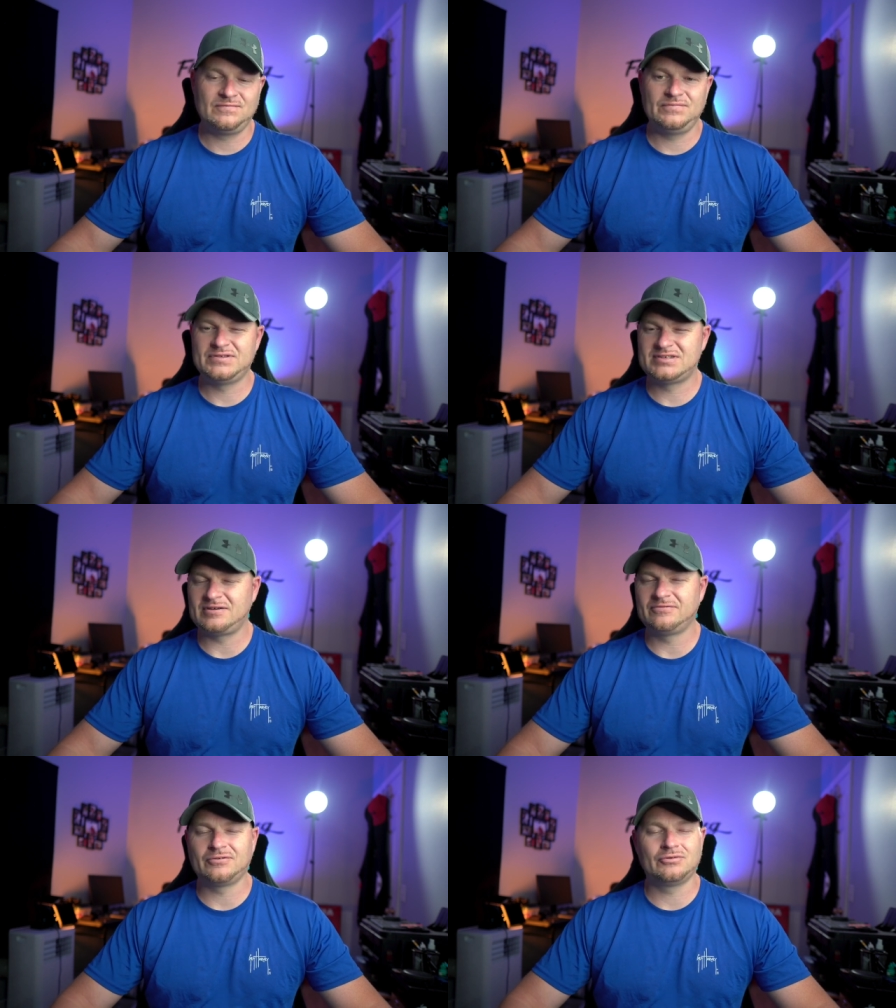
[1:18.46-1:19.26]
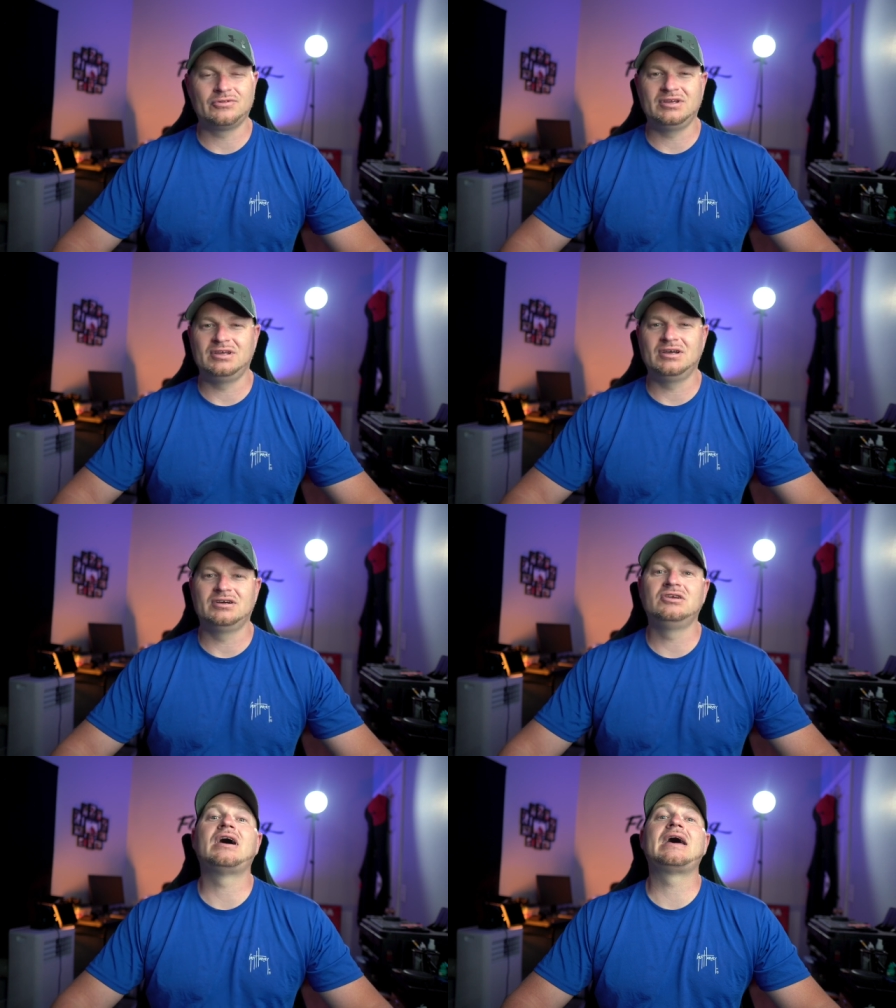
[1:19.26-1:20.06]
stuff for the
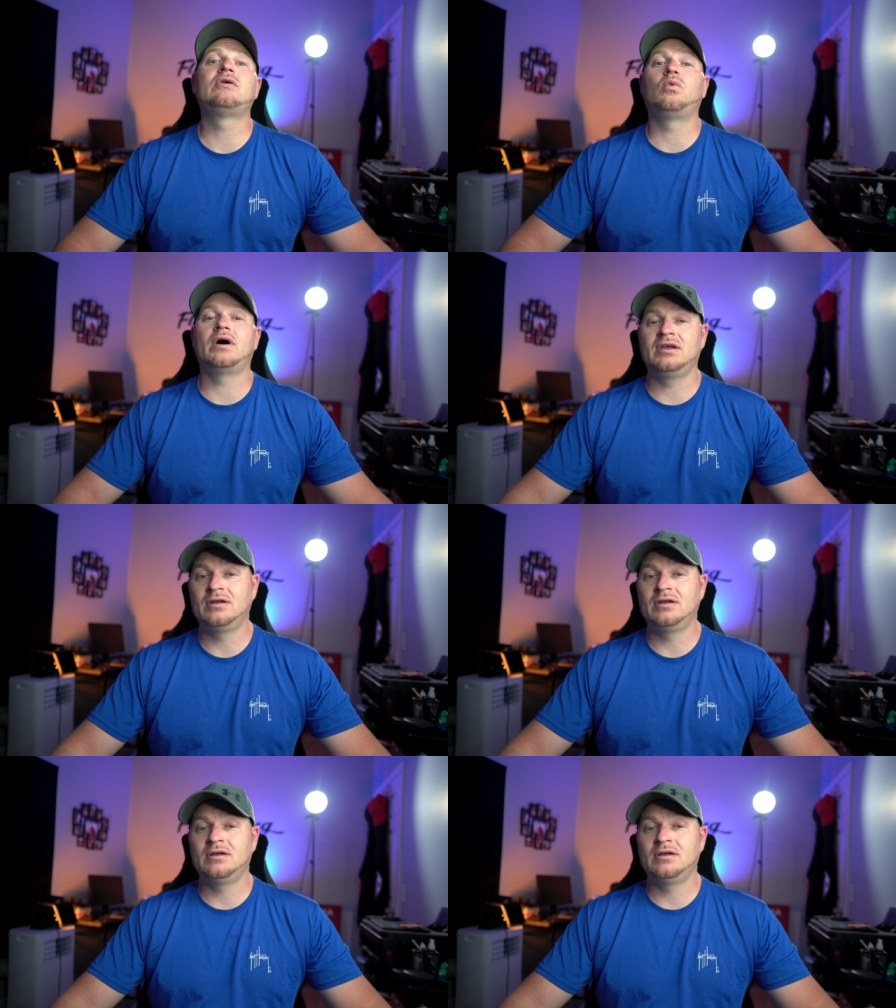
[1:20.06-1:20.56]
United Way.